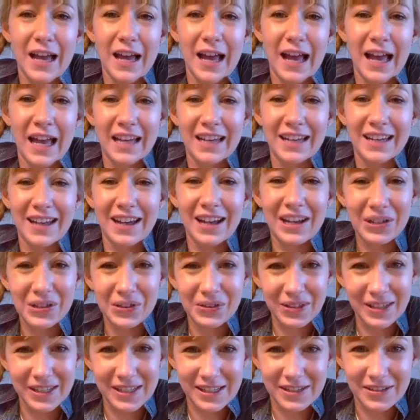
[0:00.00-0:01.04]
And I know
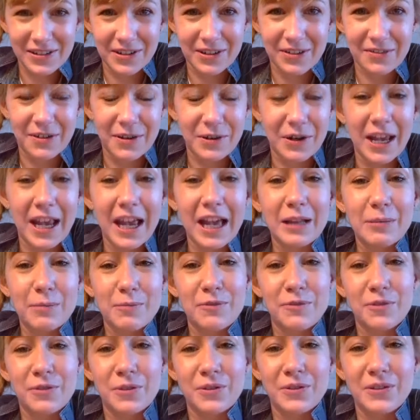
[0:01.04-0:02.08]
this is not a very
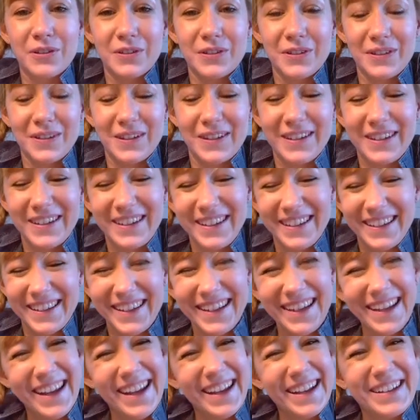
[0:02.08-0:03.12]
helpful
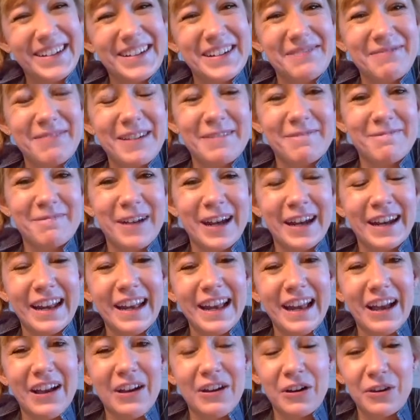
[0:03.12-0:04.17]
comment, but
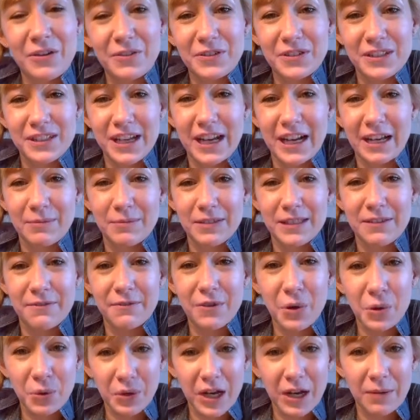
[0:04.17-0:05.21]
oftentimes the
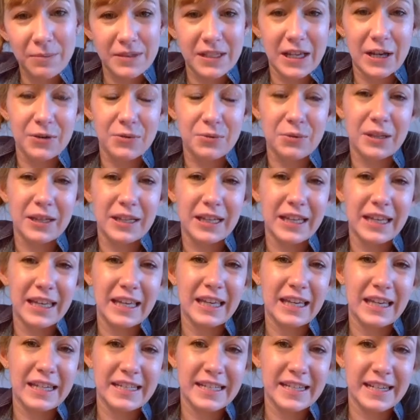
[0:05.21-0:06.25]
phone comes out when the
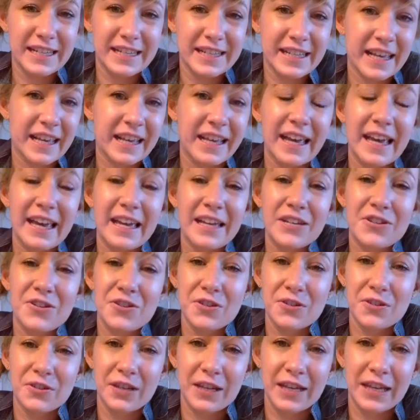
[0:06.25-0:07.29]
kid is disengaged
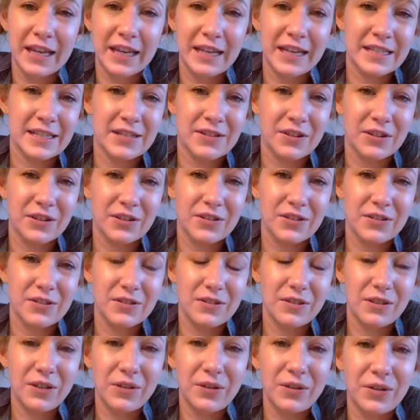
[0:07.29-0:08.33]
or the kid is not
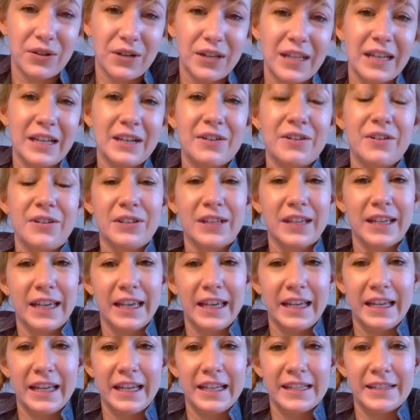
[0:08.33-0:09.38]
learning or the
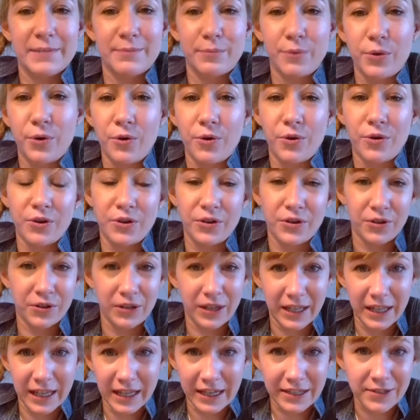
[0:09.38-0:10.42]
kid is bored or
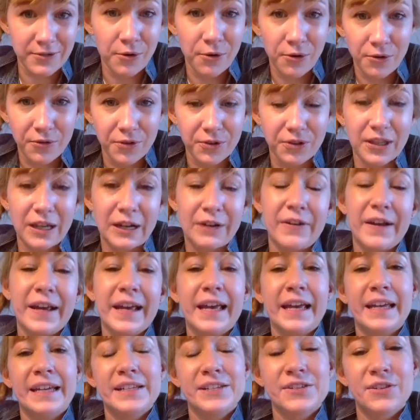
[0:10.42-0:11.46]
the kid is over their
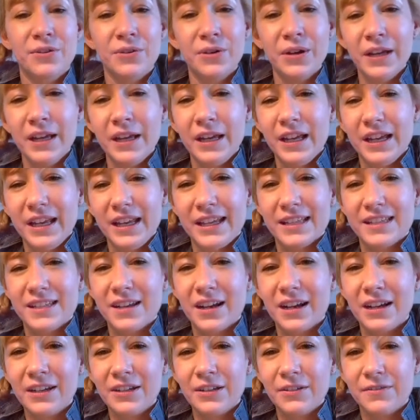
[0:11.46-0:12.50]
head. So it's
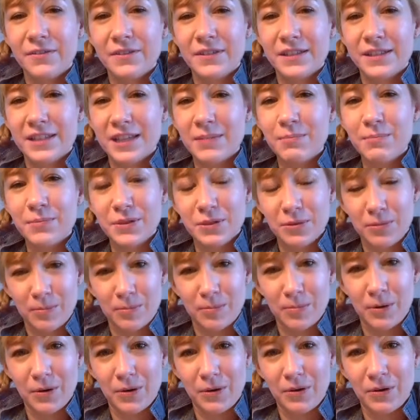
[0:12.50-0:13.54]
kind of a
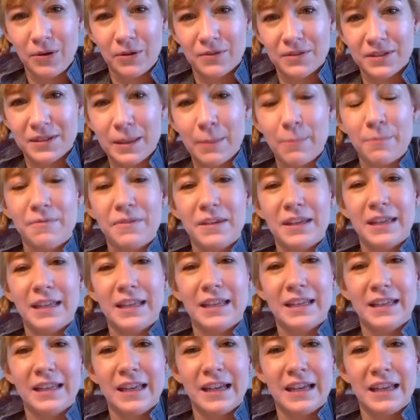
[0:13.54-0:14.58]
symptom of something
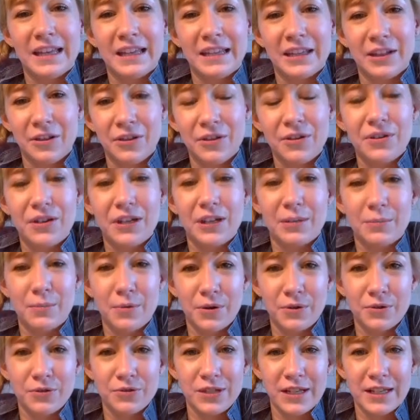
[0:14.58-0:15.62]
in the learning
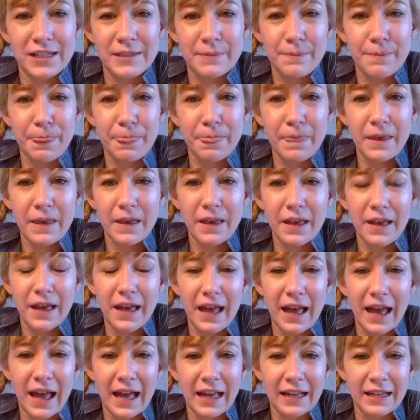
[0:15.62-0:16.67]
process.
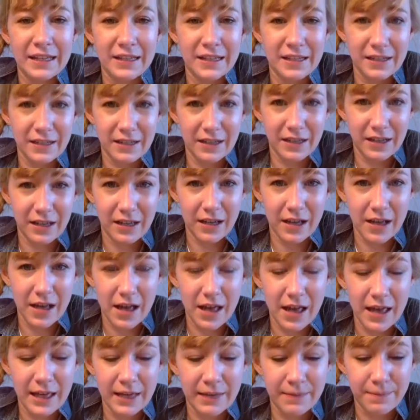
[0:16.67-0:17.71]
And
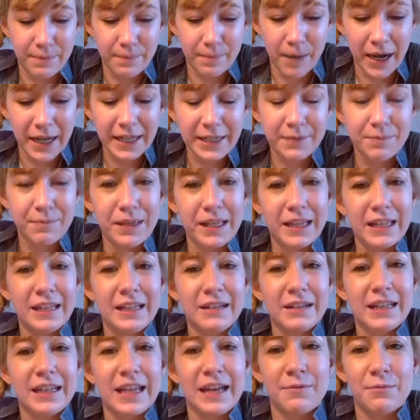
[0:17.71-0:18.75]
it might
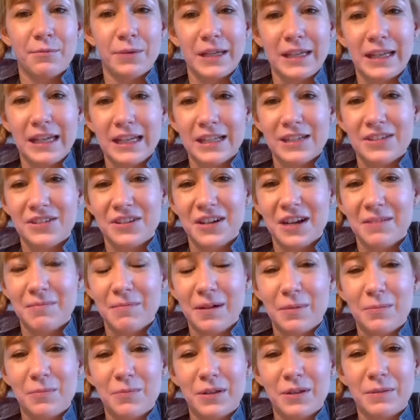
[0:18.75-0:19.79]
mean that we need to come
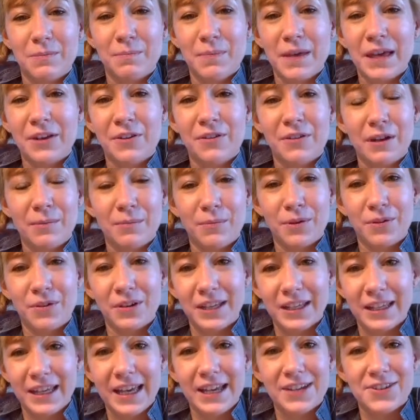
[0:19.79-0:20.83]
up with better and more
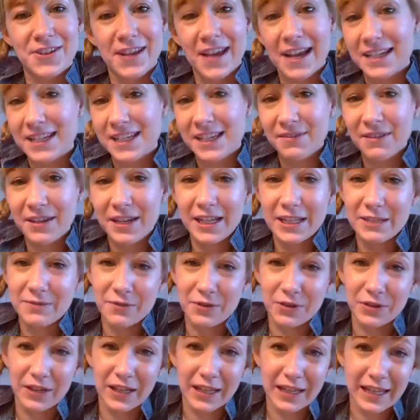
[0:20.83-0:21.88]
engaging activities
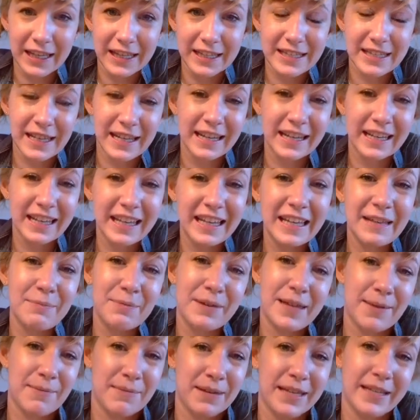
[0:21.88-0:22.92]
for the kids that keep
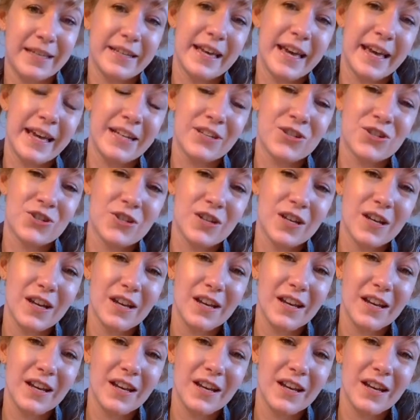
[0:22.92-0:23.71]
them engaged.